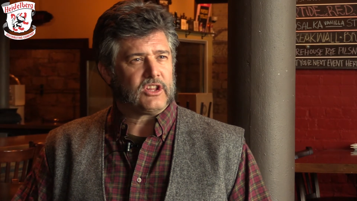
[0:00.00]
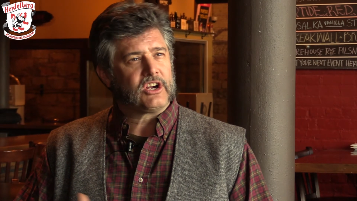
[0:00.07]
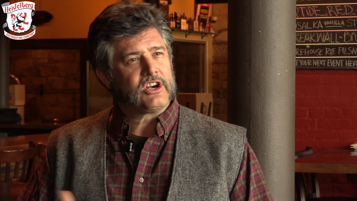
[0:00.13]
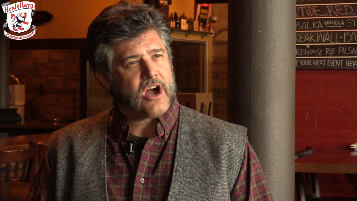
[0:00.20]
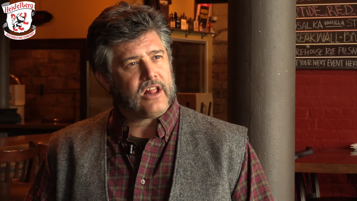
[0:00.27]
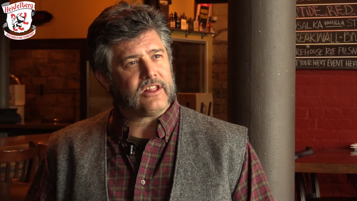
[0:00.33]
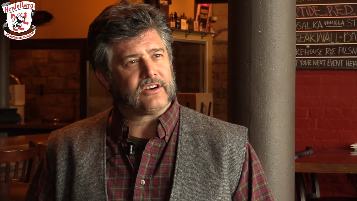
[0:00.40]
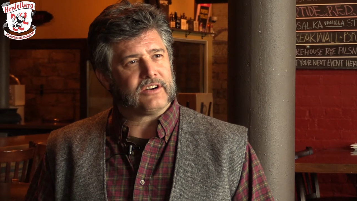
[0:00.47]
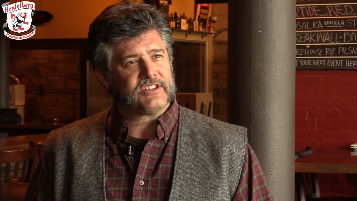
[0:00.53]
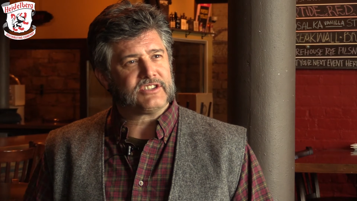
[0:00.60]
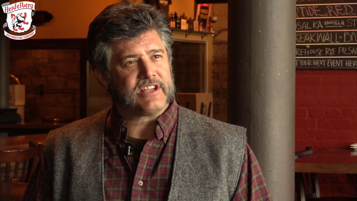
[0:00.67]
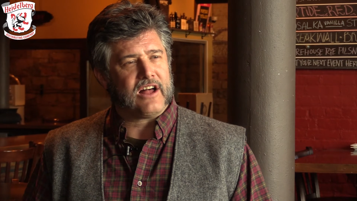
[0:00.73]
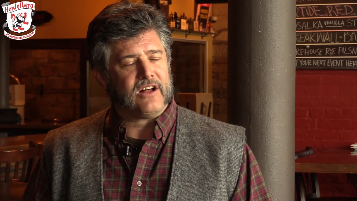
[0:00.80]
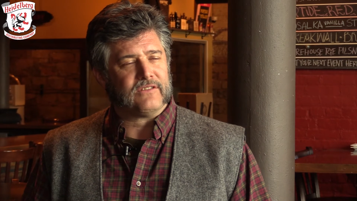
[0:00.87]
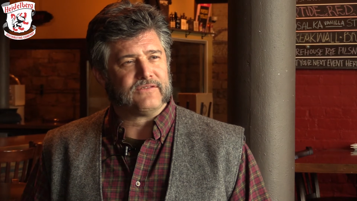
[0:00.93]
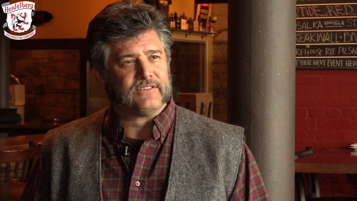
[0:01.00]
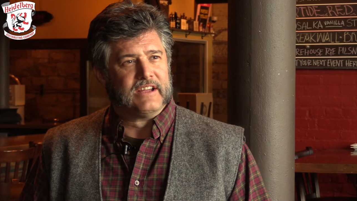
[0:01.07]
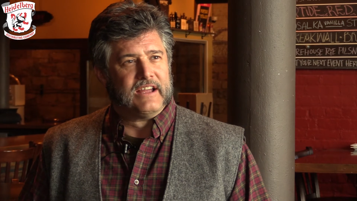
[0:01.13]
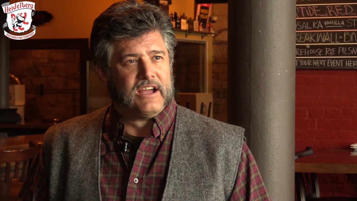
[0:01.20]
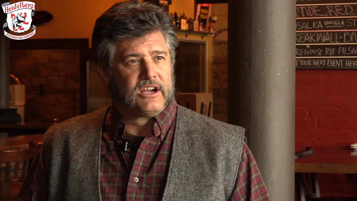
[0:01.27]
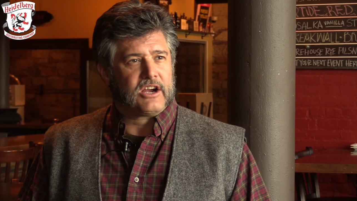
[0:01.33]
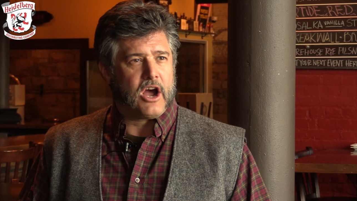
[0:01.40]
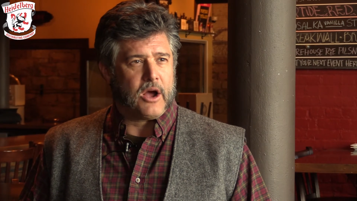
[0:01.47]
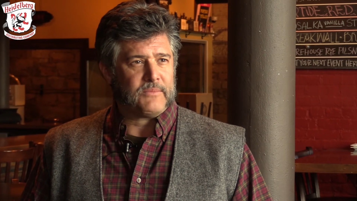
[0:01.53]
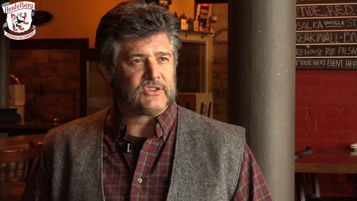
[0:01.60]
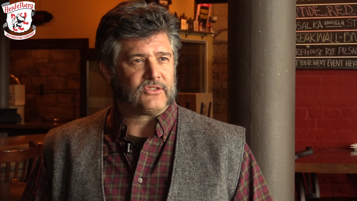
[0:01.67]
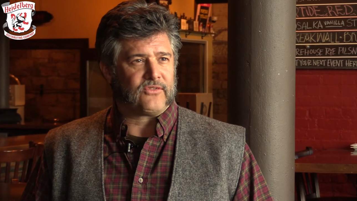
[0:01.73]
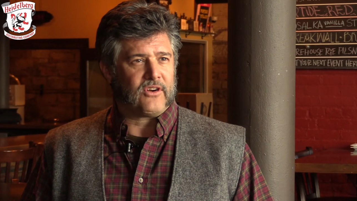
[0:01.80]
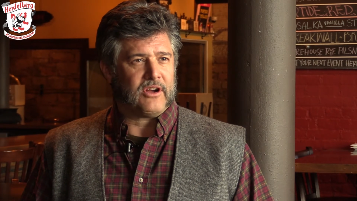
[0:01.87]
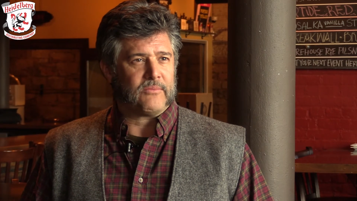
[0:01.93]
The color itself
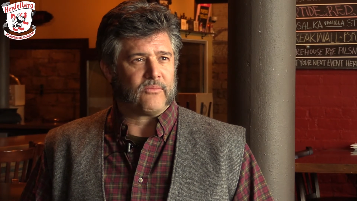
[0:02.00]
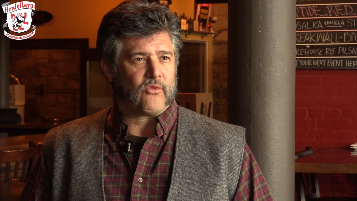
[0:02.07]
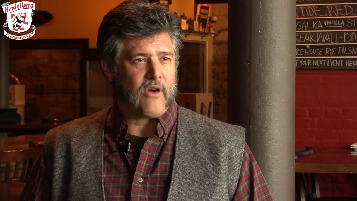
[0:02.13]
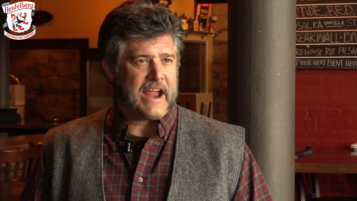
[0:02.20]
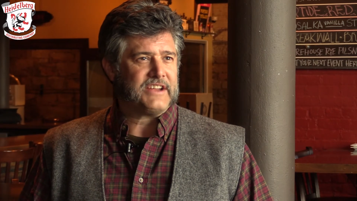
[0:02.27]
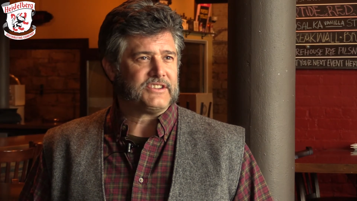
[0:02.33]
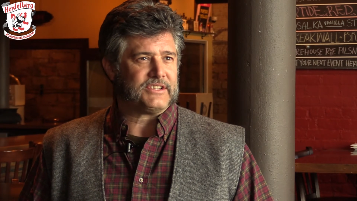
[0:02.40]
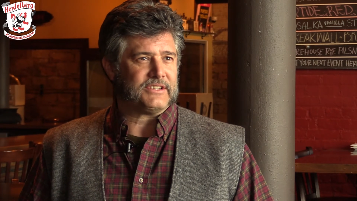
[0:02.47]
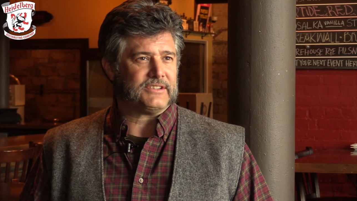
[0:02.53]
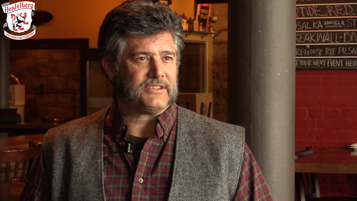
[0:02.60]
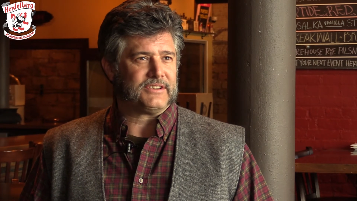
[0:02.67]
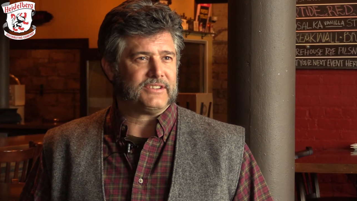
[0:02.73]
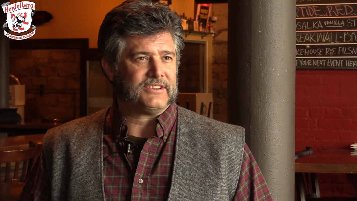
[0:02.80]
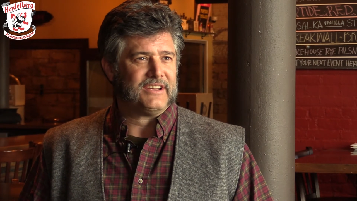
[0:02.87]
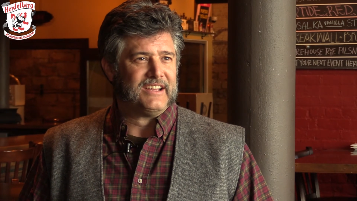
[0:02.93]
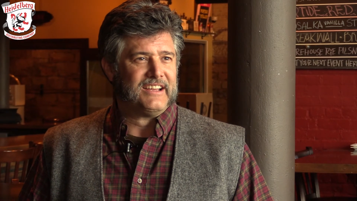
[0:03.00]
comes from raisins.